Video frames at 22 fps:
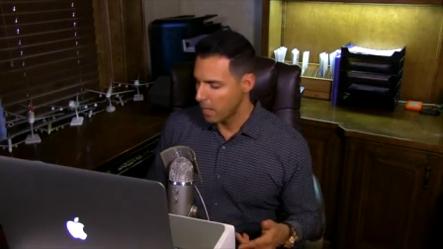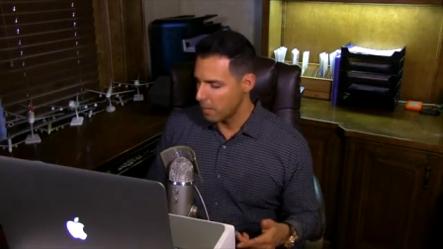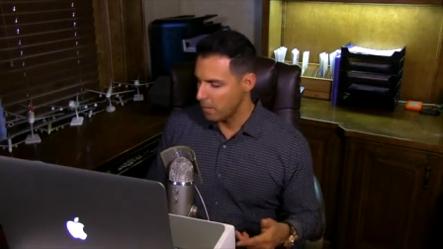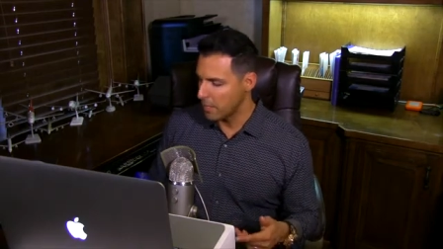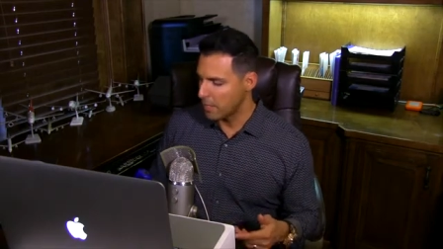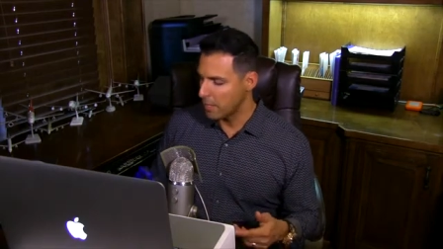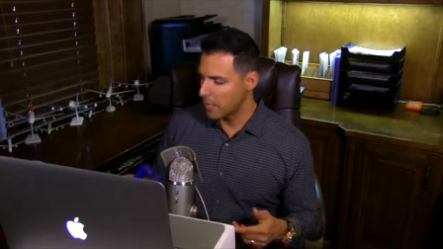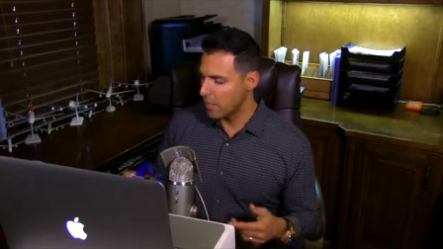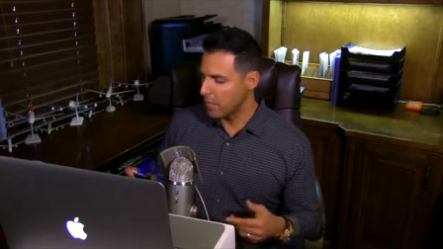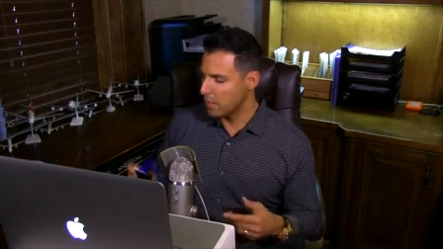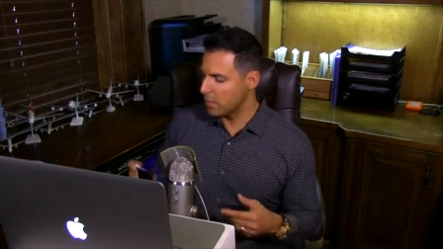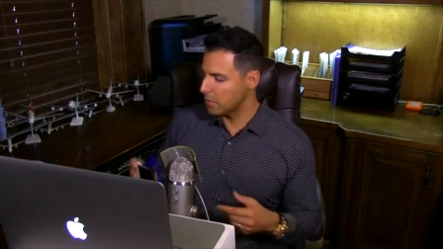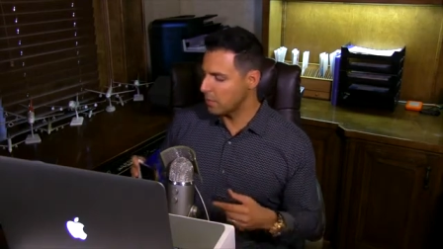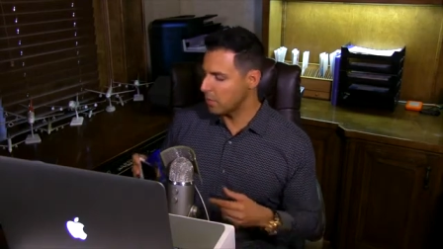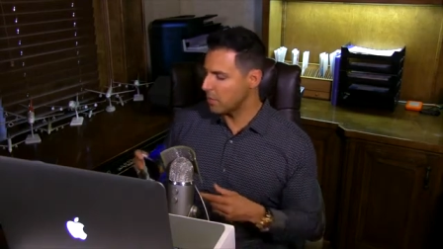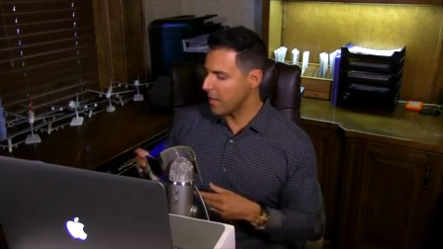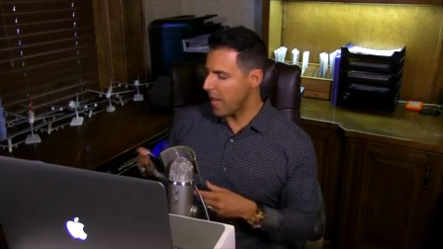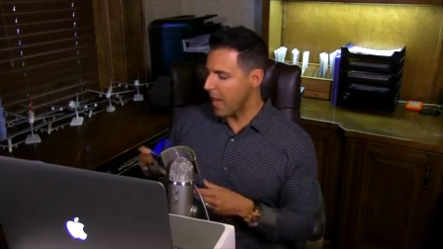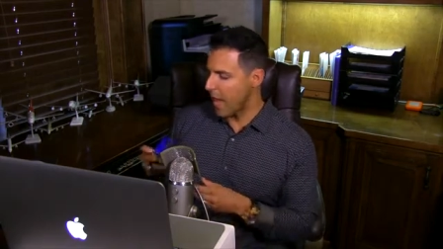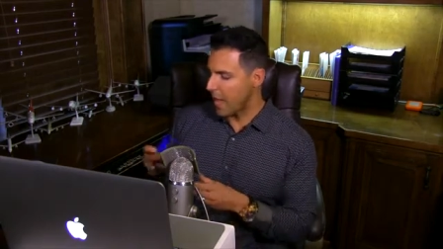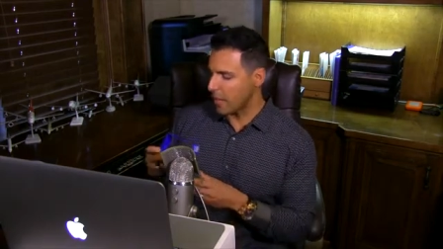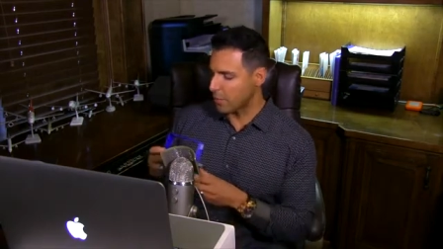because
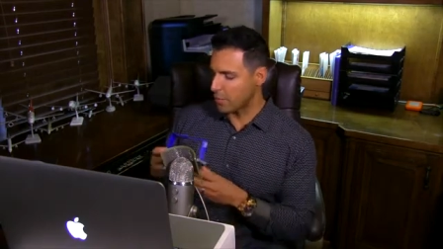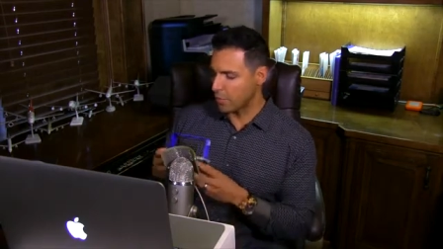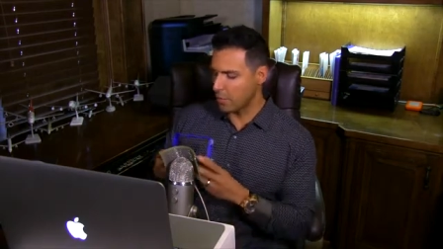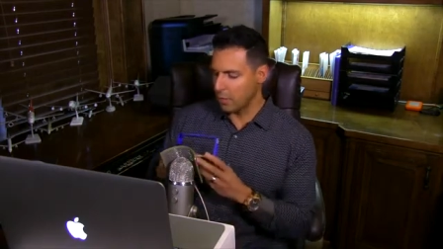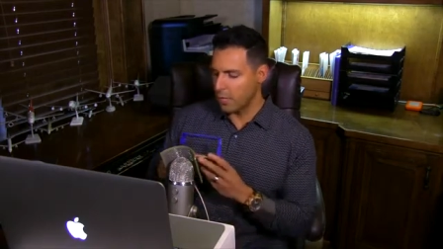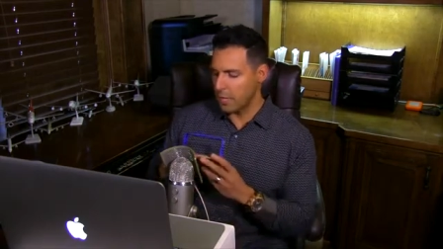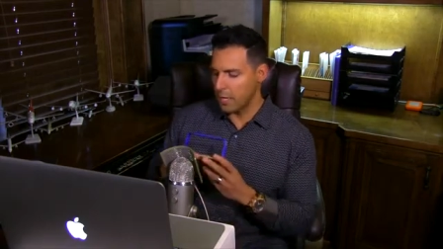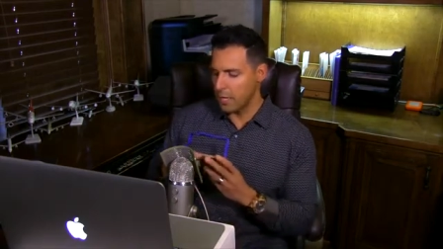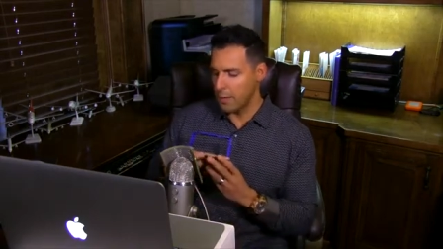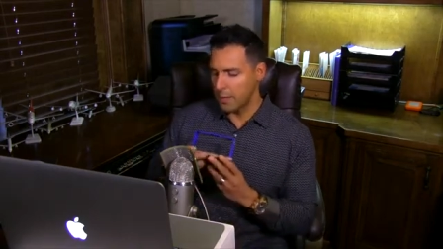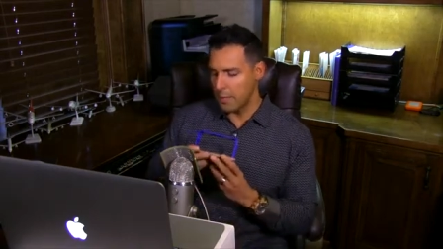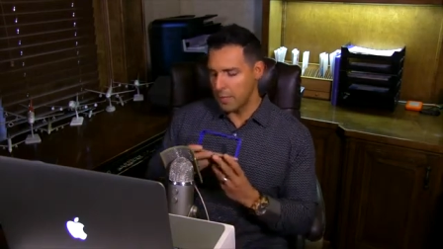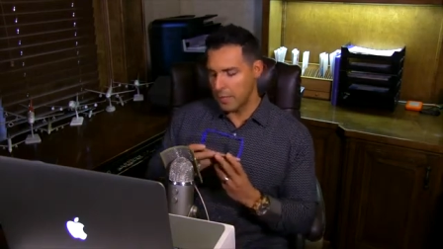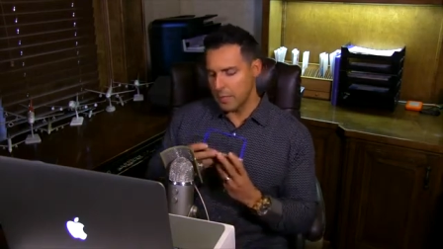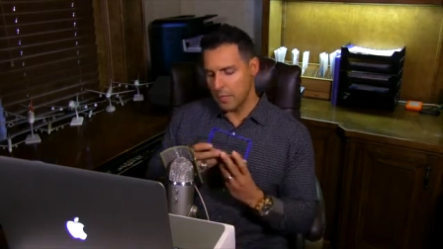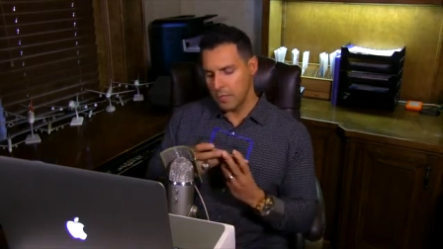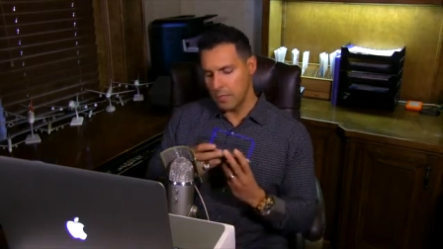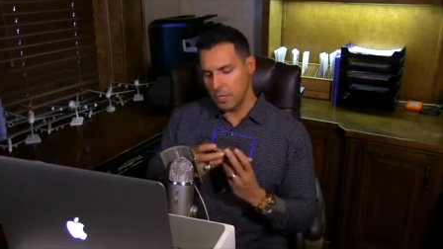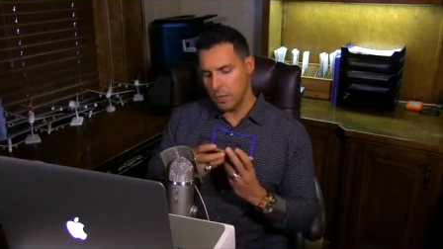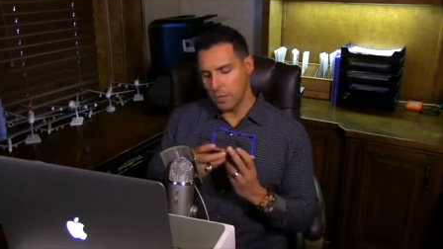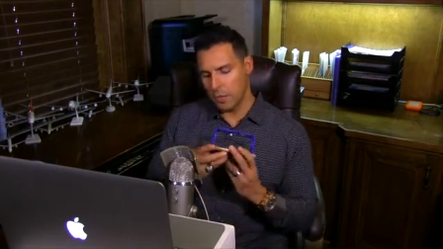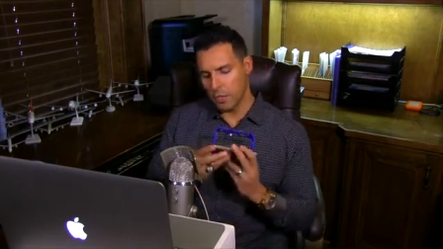there's actually,
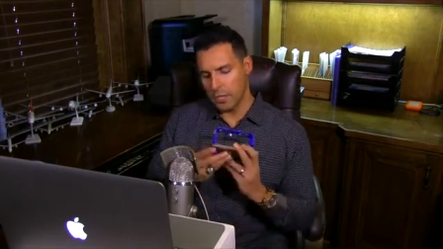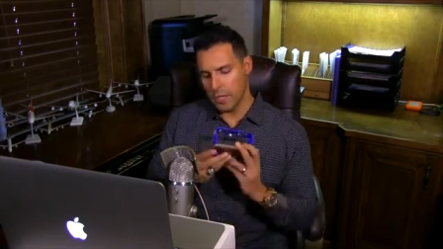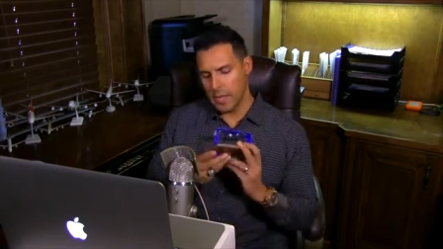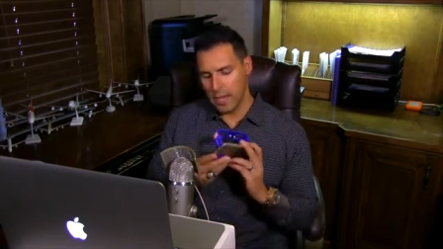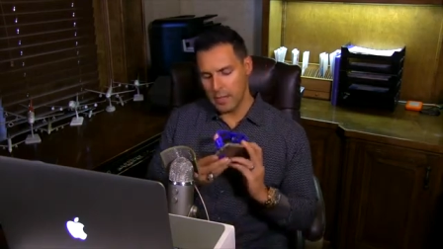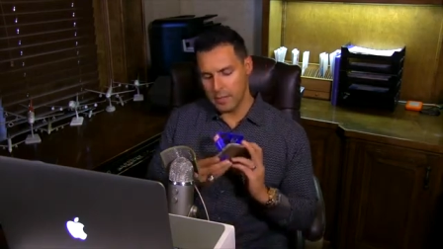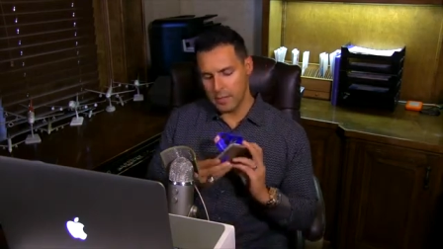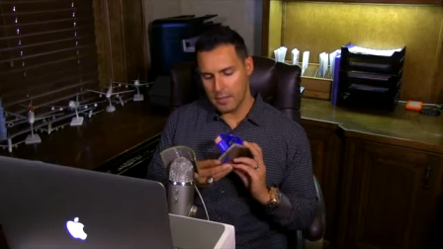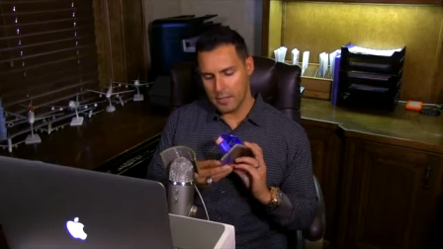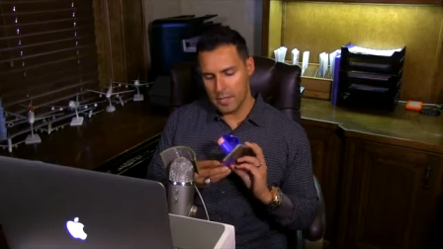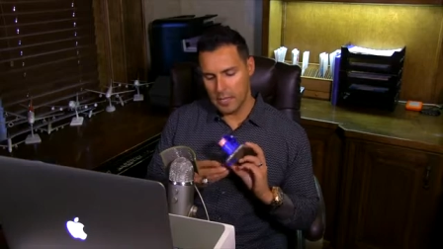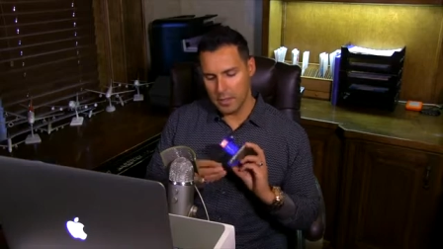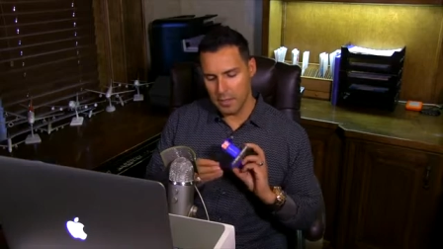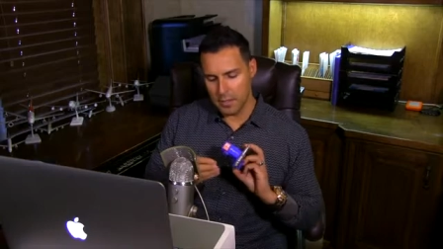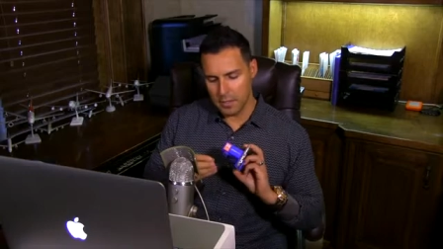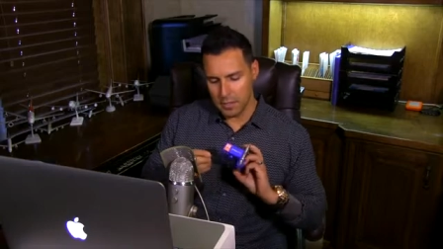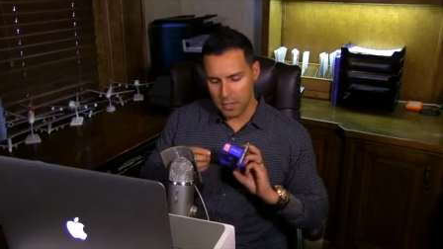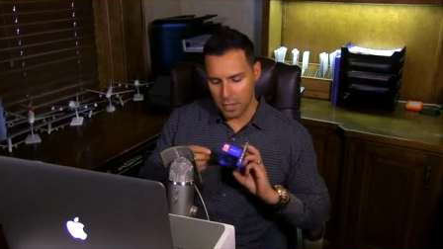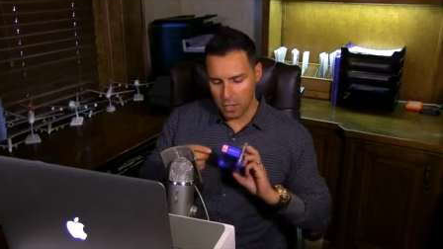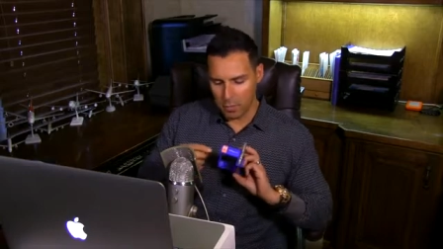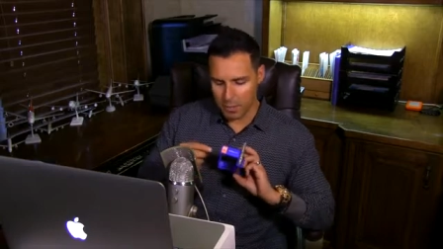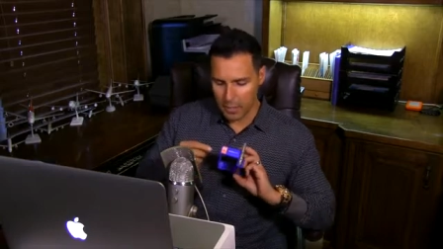you really can't see
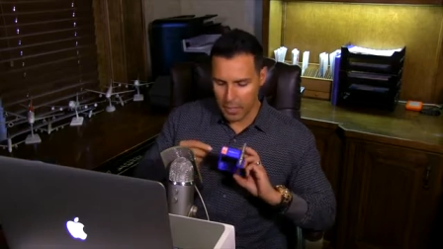this here,